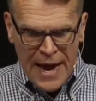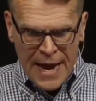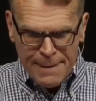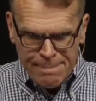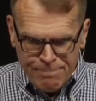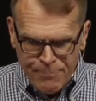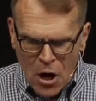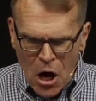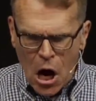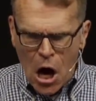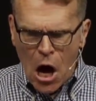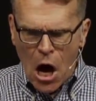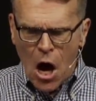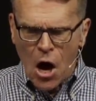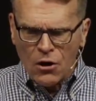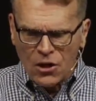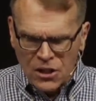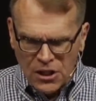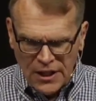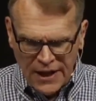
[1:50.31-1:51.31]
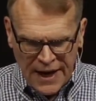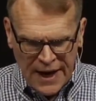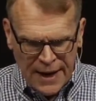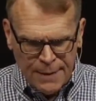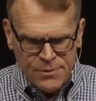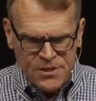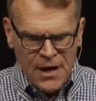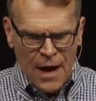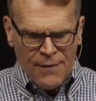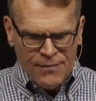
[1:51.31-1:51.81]
And Paul
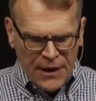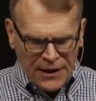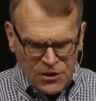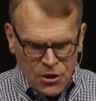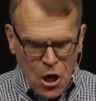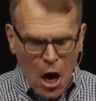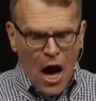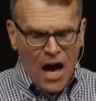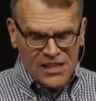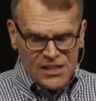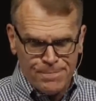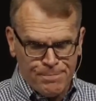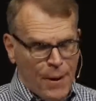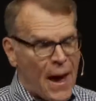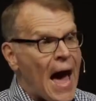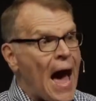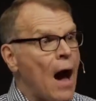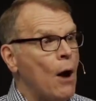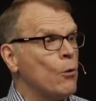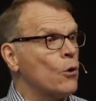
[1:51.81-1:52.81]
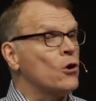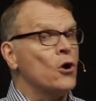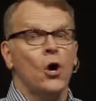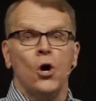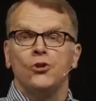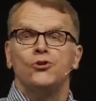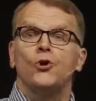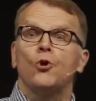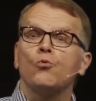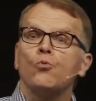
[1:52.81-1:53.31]
claims that God's power
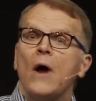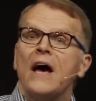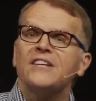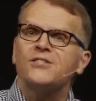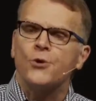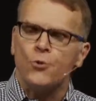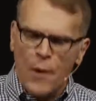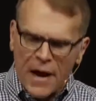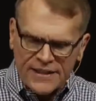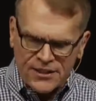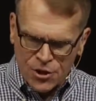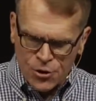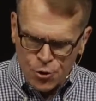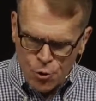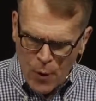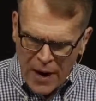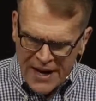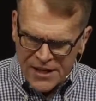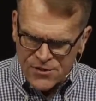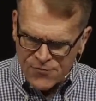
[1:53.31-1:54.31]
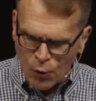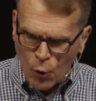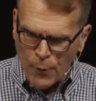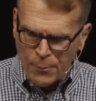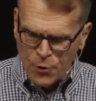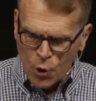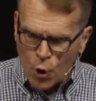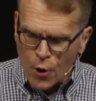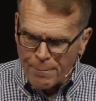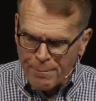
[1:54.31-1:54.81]
to resurrect and
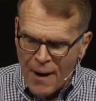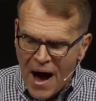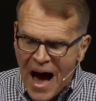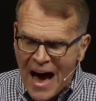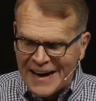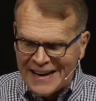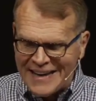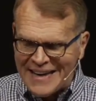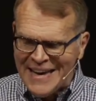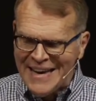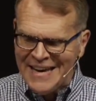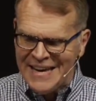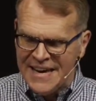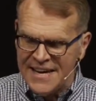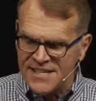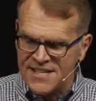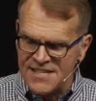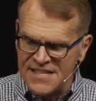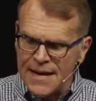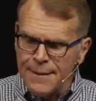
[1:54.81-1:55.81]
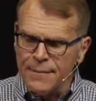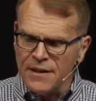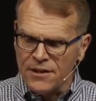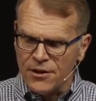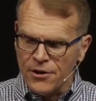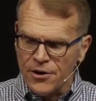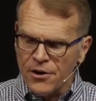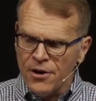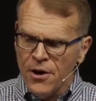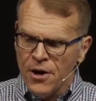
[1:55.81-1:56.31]
transform your body is
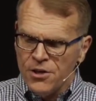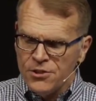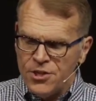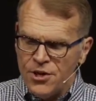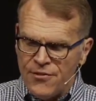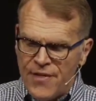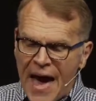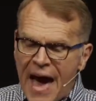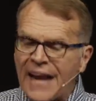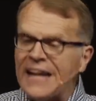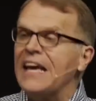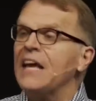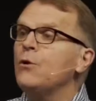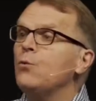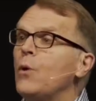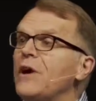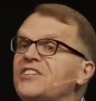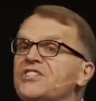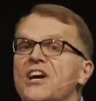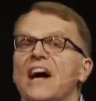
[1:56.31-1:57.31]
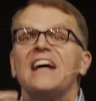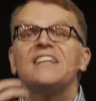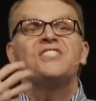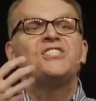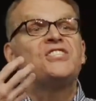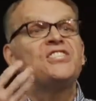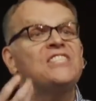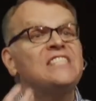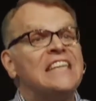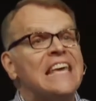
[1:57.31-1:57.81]
similar to that in which a
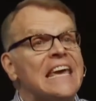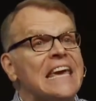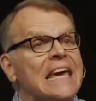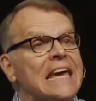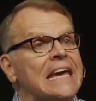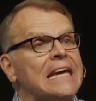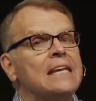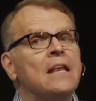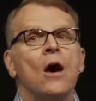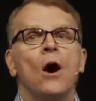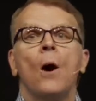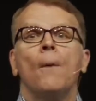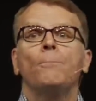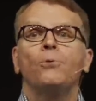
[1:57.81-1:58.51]
seed